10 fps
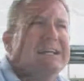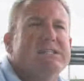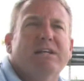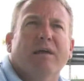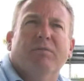
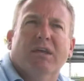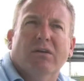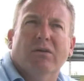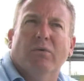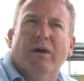its name
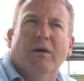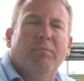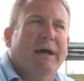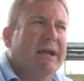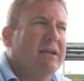killer whale
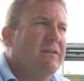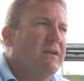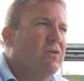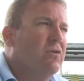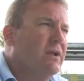back in
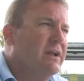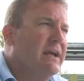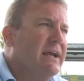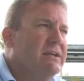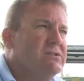the early
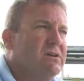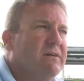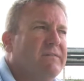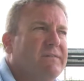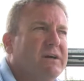days
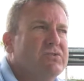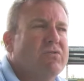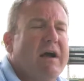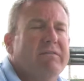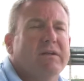of
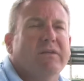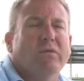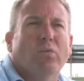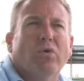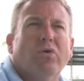traveling
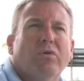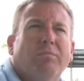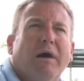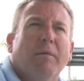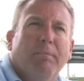the world
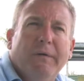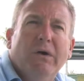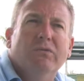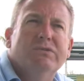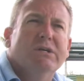by
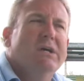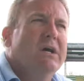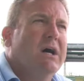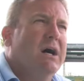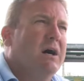boat.
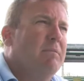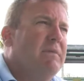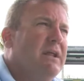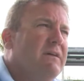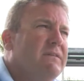
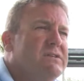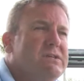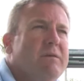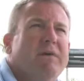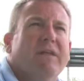Many of the
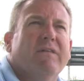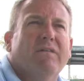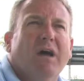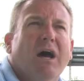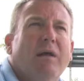seamen at the
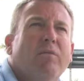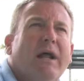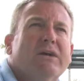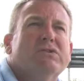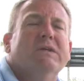time would
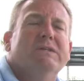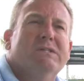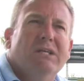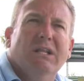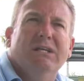actually
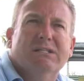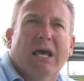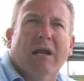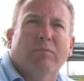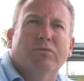see these
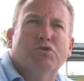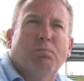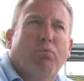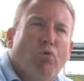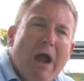animals
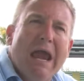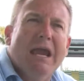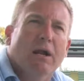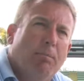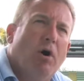
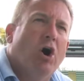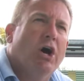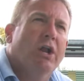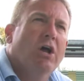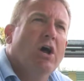preying upon